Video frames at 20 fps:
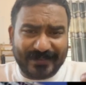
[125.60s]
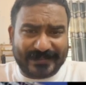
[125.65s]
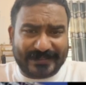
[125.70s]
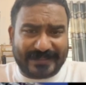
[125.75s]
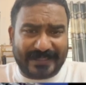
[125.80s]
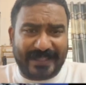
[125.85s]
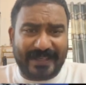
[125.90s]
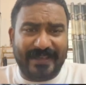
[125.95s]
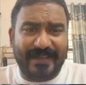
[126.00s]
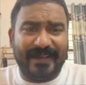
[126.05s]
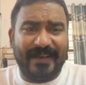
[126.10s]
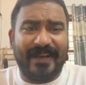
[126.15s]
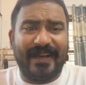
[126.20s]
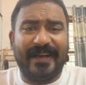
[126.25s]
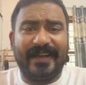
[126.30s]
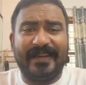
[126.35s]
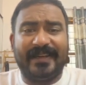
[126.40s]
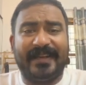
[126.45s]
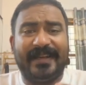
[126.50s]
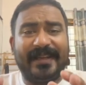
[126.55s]
seen
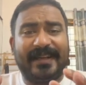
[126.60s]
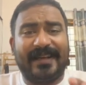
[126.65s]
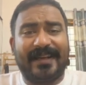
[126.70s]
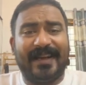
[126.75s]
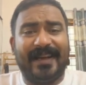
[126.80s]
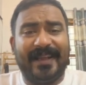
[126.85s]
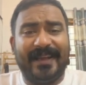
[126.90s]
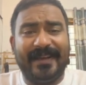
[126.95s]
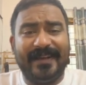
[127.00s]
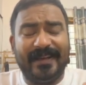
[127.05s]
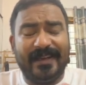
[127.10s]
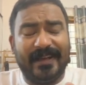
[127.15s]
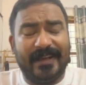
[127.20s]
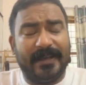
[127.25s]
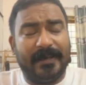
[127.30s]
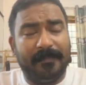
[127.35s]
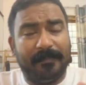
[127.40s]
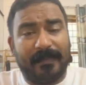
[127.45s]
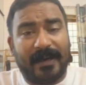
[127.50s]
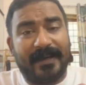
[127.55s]
a decline
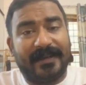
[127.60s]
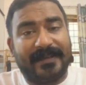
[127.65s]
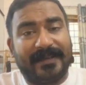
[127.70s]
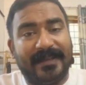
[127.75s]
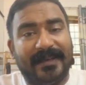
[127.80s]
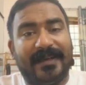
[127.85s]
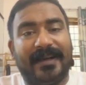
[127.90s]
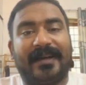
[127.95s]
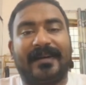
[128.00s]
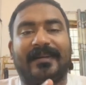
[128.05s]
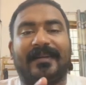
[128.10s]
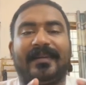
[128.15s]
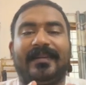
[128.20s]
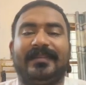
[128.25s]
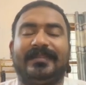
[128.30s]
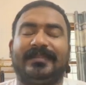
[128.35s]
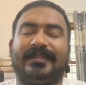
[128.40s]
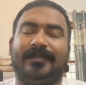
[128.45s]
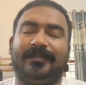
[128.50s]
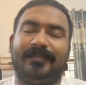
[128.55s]
in
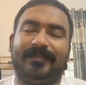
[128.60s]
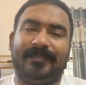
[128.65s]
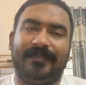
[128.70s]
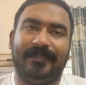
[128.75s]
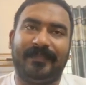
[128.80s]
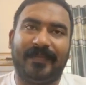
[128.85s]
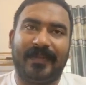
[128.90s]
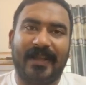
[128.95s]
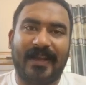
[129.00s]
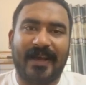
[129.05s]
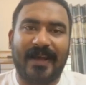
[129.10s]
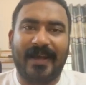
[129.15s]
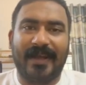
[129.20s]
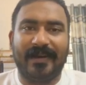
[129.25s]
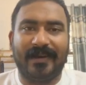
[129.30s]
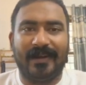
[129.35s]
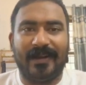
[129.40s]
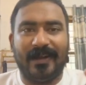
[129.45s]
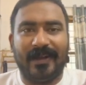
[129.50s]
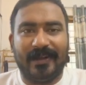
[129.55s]
multilateralism,
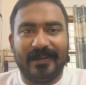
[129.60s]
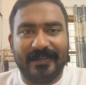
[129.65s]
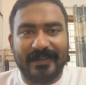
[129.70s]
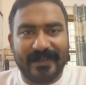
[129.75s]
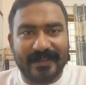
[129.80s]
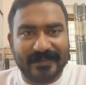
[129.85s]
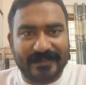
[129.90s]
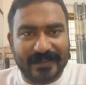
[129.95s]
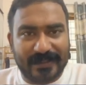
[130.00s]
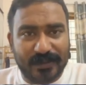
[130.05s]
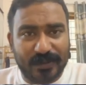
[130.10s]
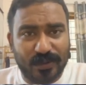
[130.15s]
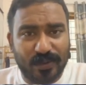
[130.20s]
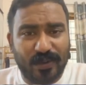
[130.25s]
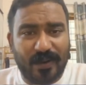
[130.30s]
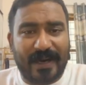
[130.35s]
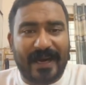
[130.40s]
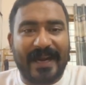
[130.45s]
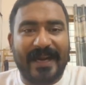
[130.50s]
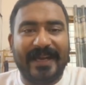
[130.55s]
and there is a
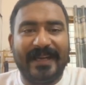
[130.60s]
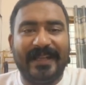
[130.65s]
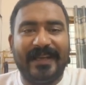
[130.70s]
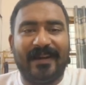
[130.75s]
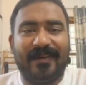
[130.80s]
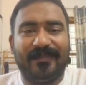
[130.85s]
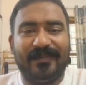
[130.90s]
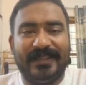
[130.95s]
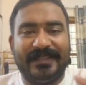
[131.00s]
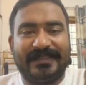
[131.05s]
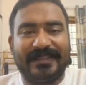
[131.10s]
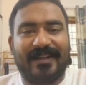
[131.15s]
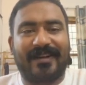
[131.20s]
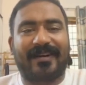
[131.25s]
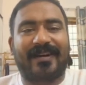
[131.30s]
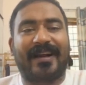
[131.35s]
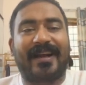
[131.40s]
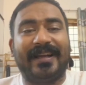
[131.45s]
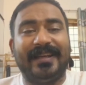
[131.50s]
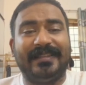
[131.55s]
new idea which
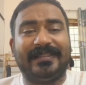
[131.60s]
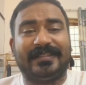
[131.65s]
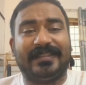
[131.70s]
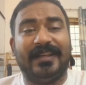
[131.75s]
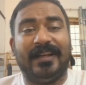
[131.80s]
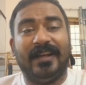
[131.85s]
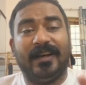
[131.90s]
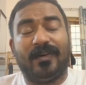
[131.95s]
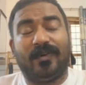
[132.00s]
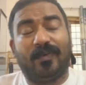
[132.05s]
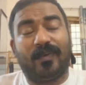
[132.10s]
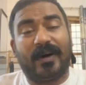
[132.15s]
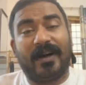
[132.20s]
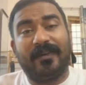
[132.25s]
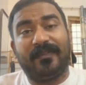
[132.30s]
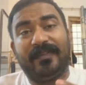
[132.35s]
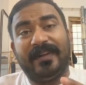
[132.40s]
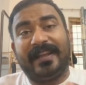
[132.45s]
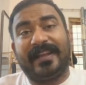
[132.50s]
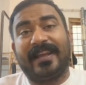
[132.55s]
arises
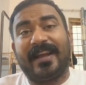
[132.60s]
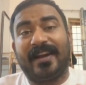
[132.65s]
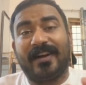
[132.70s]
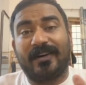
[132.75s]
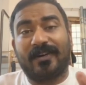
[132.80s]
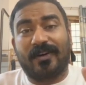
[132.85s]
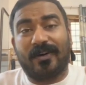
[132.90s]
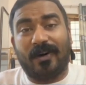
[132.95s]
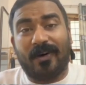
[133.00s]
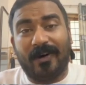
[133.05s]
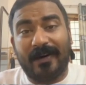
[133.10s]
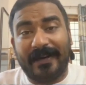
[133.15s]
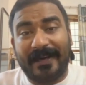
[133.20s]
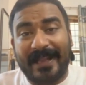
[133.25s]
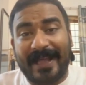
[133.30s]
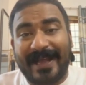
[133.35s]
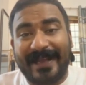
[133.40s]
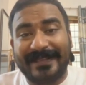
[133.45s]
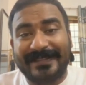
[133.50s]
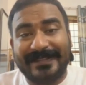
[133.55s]
what we can call
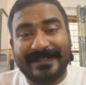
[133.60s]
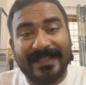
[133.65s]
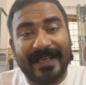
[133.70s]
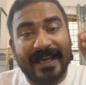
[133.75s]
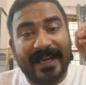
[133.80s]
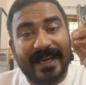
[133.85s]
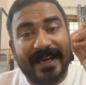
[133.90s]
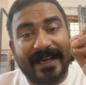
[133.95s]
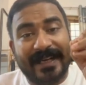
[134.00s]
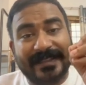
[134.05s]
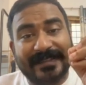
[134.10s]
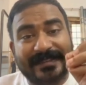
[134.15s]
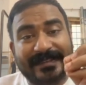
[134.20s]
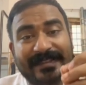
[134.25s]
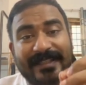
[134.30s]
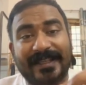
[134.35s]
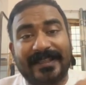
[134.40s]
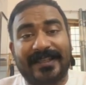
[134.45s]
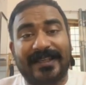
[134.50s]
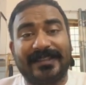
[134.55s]
as a
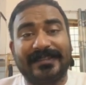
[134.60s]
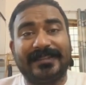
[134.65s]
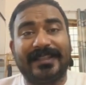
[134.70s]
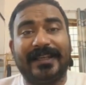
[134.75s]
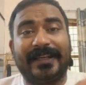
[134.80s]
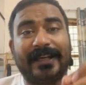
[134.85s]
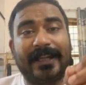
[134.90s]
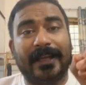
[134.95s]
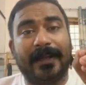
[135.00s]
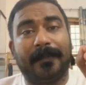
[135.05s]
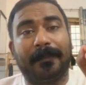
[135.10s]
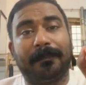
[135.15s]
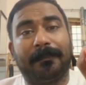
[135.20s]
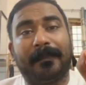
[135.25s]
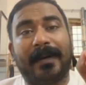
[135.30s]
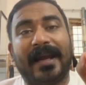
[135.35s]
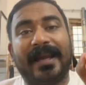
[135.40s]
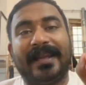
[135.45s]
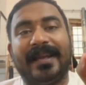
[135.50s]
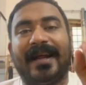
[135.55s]
strategic
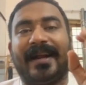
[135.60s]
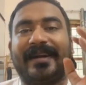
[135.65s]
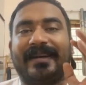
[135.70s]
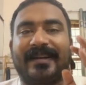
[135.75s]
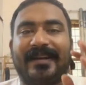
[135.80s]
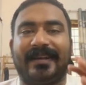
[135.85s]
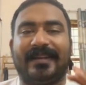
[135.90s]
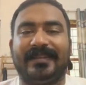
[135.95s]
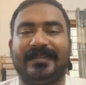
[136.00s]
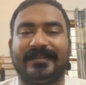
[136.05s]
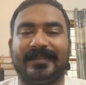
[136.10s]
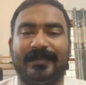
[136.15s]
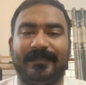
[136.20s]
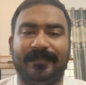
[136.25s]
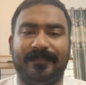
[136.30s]
bilateralism.